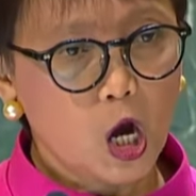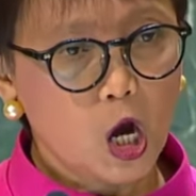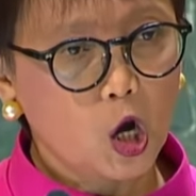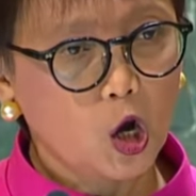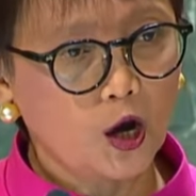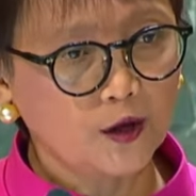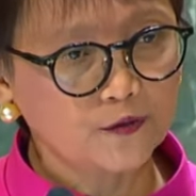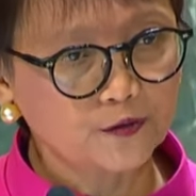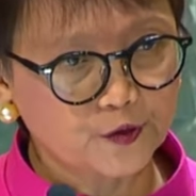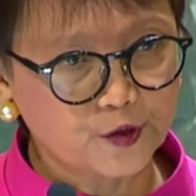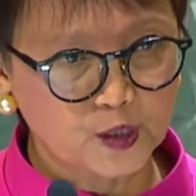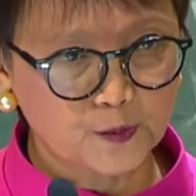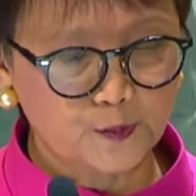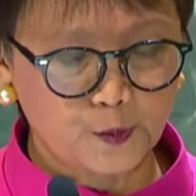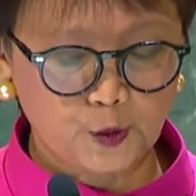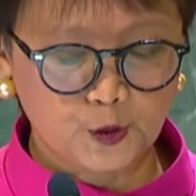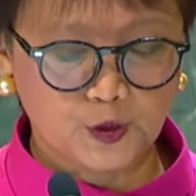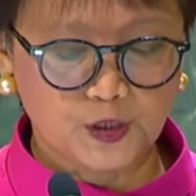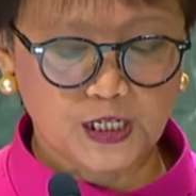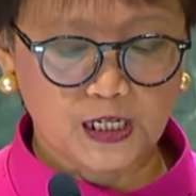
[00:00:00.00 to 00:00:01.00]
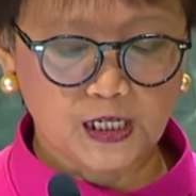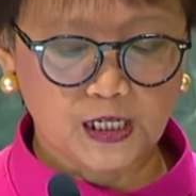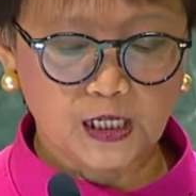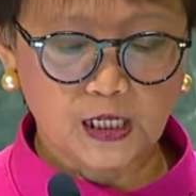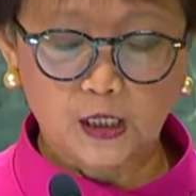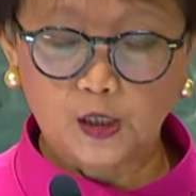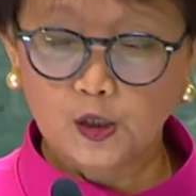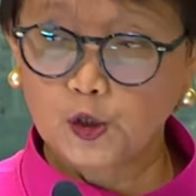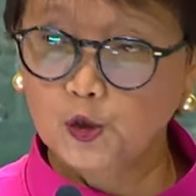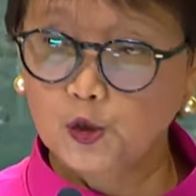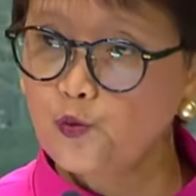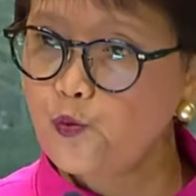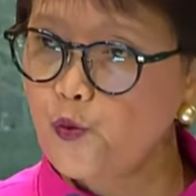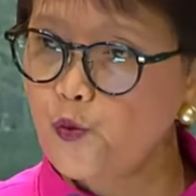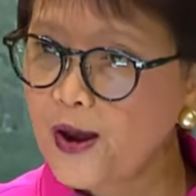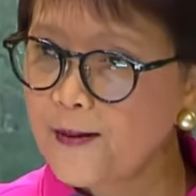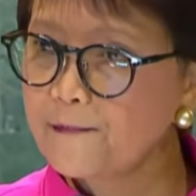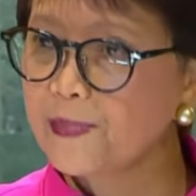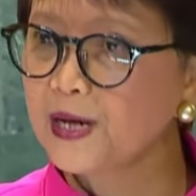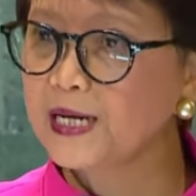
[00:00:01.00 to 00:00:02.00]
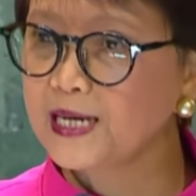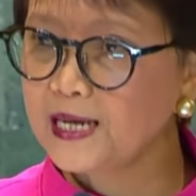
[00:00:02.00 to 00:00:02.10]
contributing to women